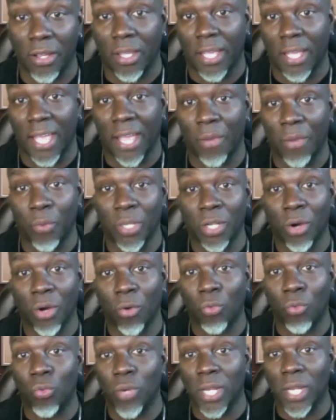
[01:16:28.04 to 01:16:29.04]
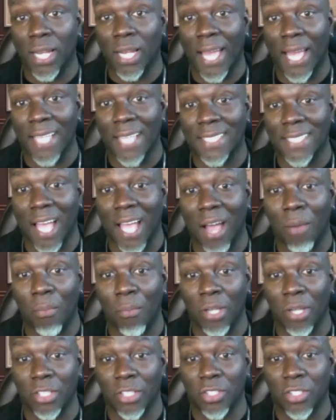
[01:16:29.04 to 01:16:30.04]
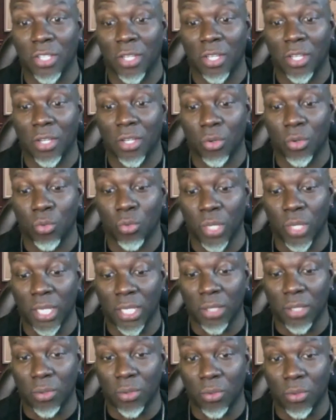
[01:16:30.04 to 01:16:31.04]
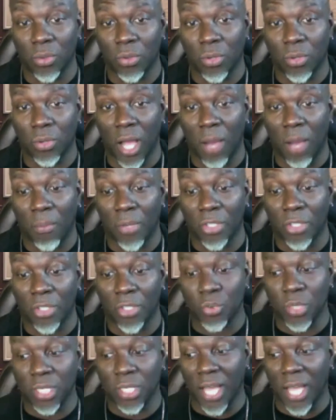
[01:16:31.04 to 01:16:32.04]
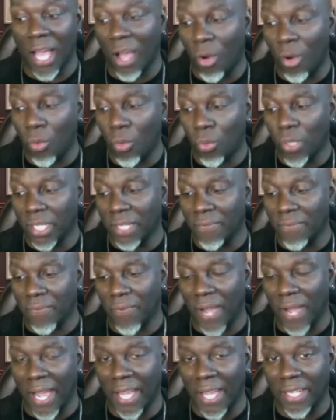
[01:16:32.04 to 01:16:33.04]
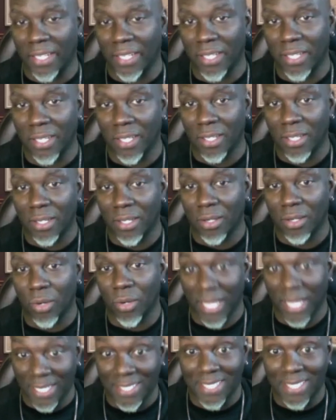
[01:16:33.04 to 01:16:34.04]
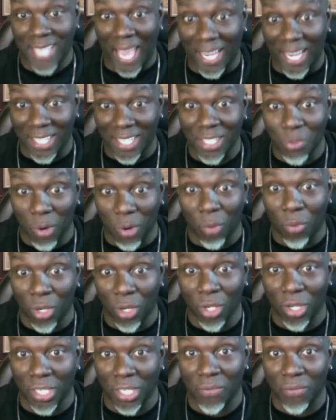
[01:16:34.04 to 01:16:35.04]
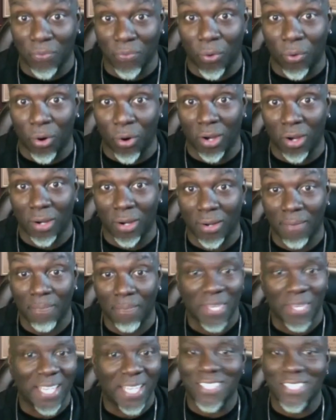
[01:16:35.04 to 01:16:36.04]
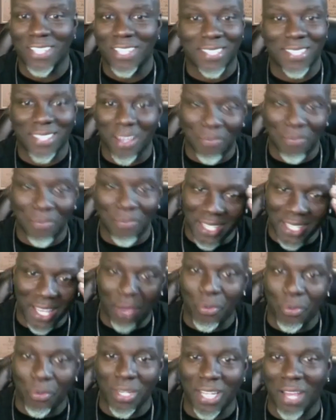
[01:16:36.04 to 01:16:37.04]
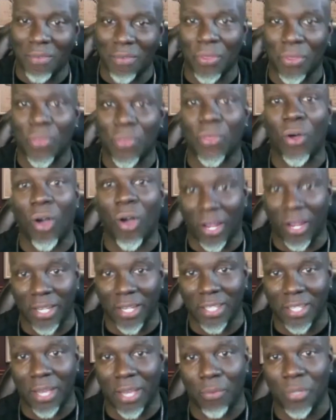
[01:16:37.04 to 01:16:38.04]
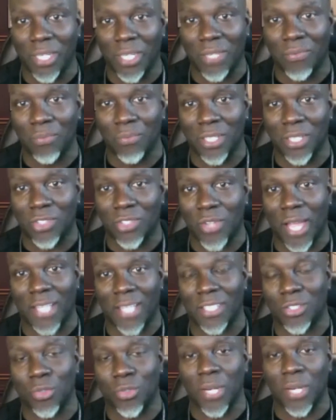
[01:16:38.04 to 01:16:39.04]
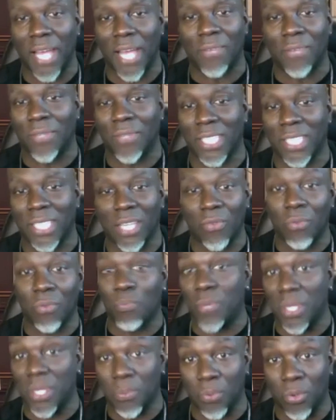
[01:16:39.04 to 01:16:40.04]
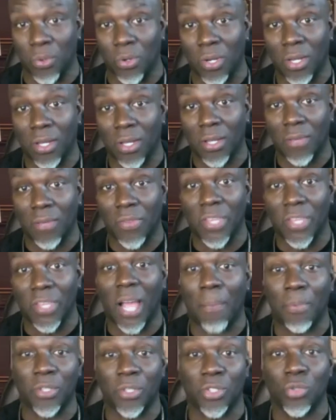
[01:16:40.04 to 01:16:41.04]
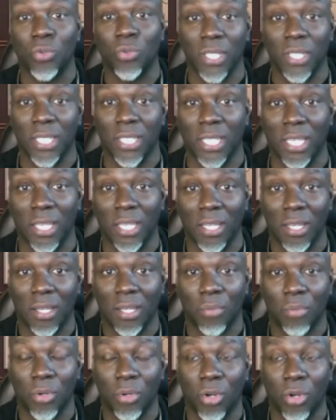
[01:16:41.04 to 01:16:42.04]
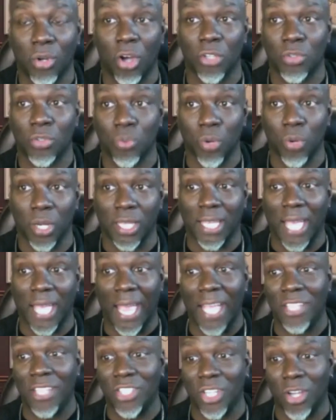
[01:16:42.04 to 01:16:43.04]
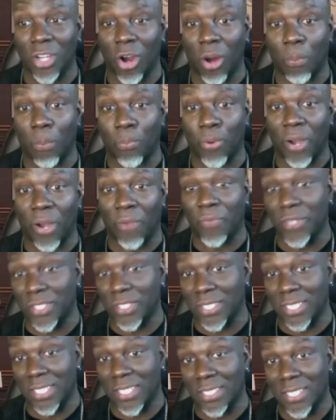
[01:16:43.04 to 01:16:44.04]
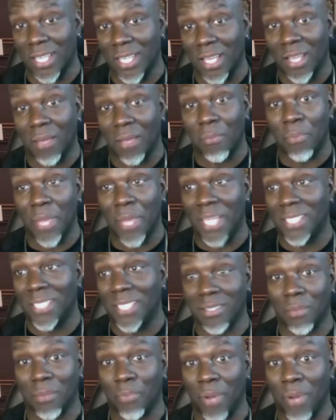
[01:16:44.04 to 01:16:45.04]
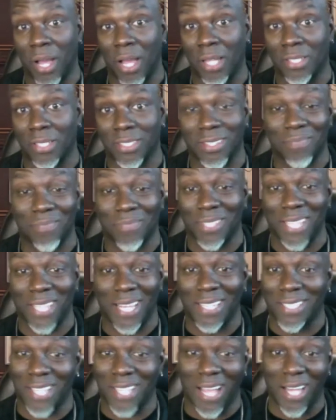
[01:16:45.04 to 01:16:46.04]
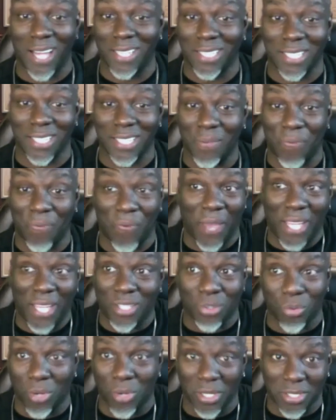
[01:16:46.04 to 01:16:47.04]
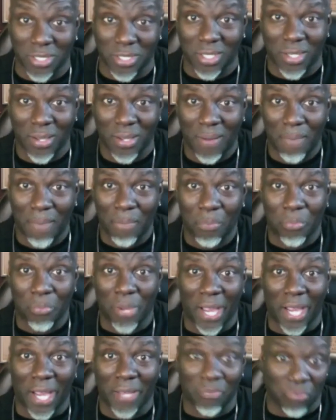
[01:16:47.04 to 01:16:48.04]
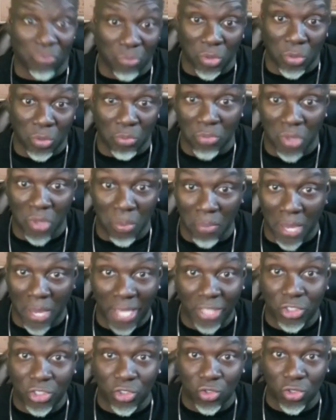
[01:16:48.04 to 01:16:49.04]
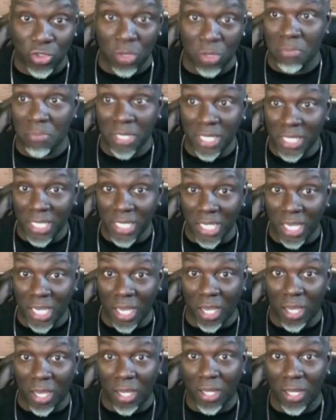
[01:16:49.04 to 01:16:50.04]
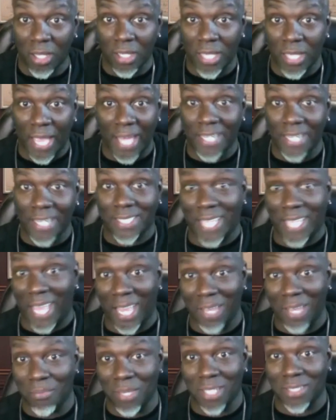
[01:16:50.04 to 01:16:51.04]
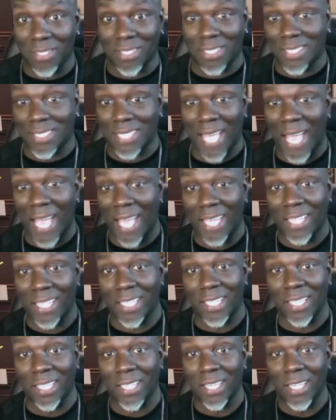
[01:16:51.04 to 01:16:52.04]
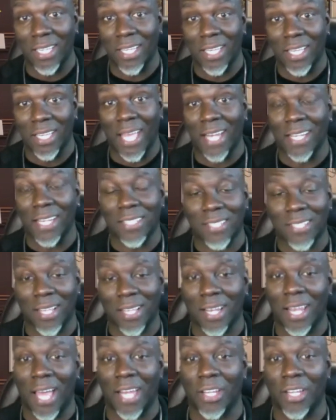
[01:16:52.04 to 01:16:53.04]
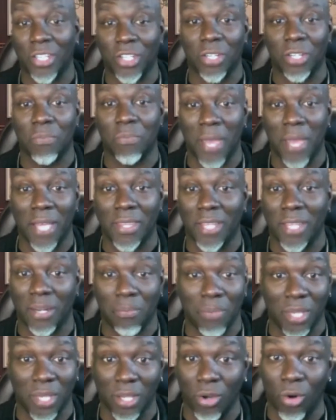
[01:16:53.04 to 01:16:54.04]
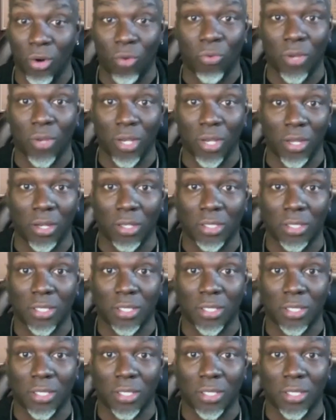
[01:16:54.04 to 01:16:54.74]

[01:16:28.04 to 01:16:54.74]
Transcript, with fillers: and we don't realize how much we how much we how we can find exactly what we're looking for in just something that we never thought that we'd even be attracted to. We're not even giving people the opportunity because we're gauging our preferences based upon something that is honestly fed to us by the, the main the media, entertainment, society. And there's a lot of good men that are being overlooked